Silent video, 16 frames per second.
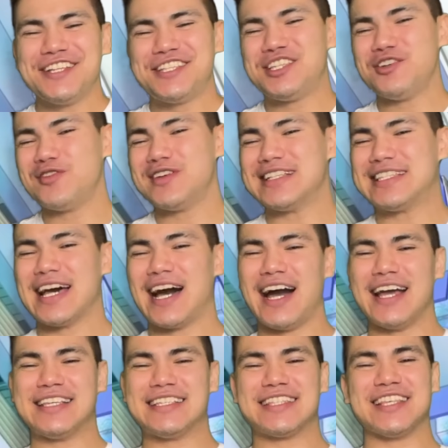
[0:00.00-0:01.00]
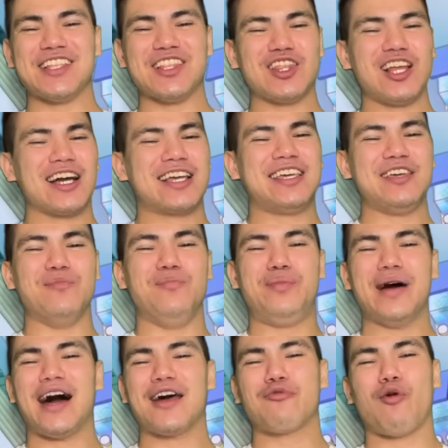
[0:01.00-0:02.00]
to entice the lucky
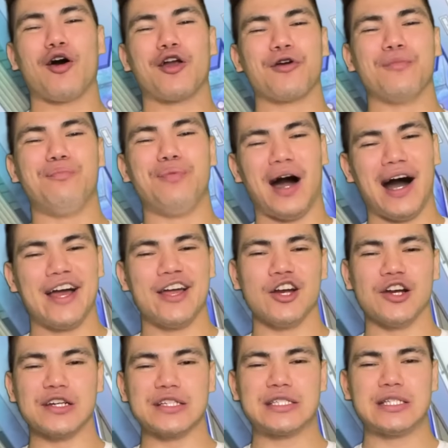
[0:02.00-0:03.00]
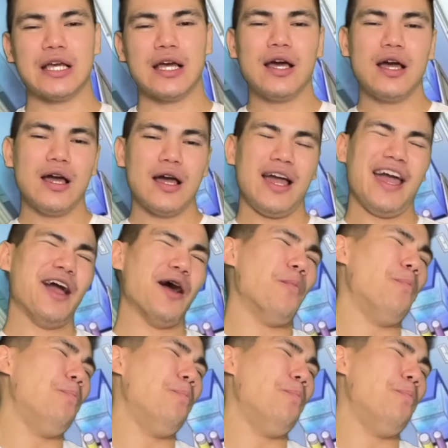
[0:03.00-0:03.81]
bathwater buyers. And